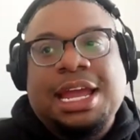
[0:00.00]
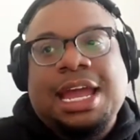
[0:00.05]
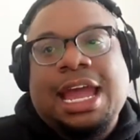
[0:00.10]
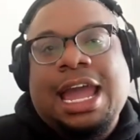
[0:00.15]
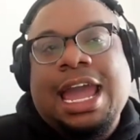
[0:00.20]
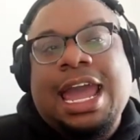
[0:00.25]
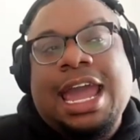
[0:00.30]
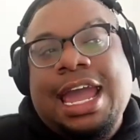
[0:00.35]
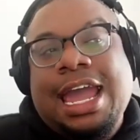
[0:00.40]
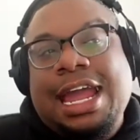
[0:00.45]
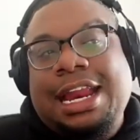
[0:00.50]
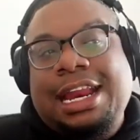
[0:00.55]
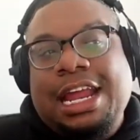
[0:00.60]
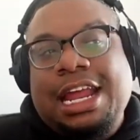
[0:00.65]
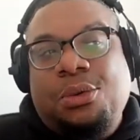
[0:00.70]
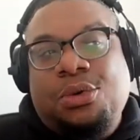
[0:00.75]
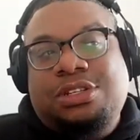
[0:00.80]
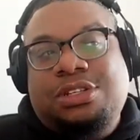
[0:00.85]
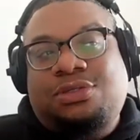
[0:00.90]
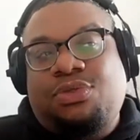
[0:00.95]
and it
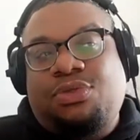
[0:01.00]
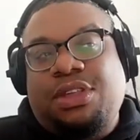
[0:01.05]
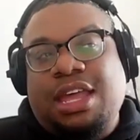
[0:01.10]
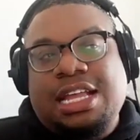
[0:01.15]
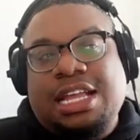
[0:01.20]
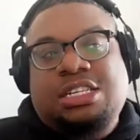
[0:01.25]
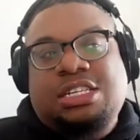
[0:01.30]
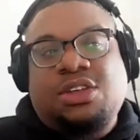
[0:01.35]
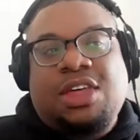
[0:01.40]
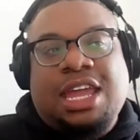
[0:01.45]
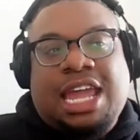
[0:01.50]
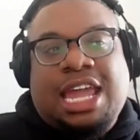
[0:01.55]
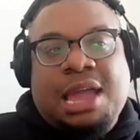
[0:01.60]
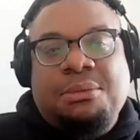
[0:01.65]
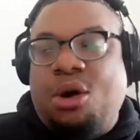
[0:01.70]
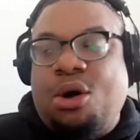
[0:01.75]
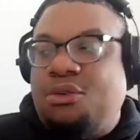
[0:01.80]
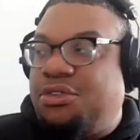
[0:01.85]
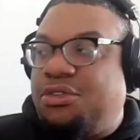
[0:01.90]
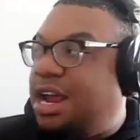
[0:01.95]
was, and so they came
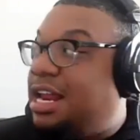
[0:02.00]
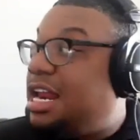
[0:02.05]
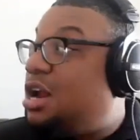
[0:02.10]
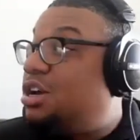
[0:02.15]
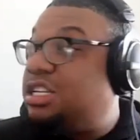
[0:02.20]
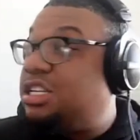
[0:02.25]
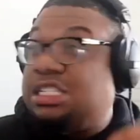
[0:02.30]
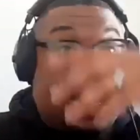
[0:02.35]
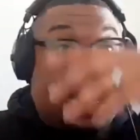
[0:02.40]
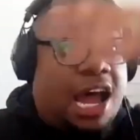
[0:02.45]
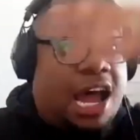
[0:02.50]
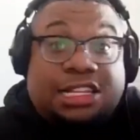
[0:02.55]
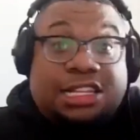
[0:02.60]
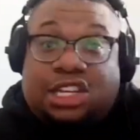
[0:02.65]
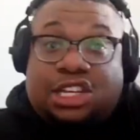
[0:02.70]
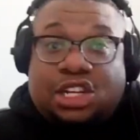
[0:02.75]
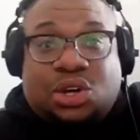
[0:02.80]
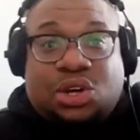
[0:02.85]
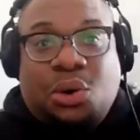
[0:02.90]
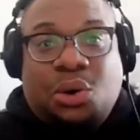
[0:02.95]
over and there's tons
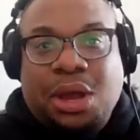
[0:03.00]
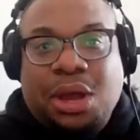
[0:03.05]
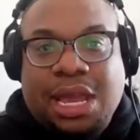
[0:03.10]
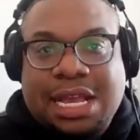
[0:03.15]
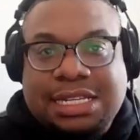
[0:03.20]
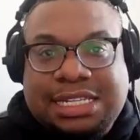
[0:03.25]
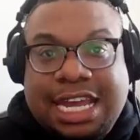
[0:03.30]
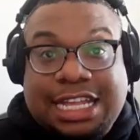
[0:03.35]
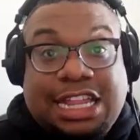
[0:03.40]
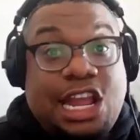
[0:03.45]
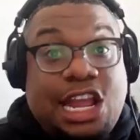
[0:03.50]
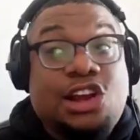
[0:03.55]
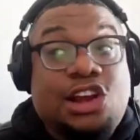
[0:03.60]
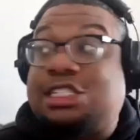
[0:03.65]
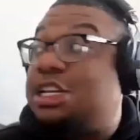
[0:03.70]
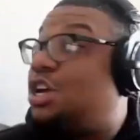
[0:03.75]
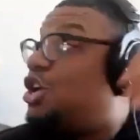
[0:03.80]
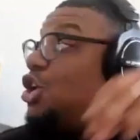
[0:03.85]
of toys. Like there's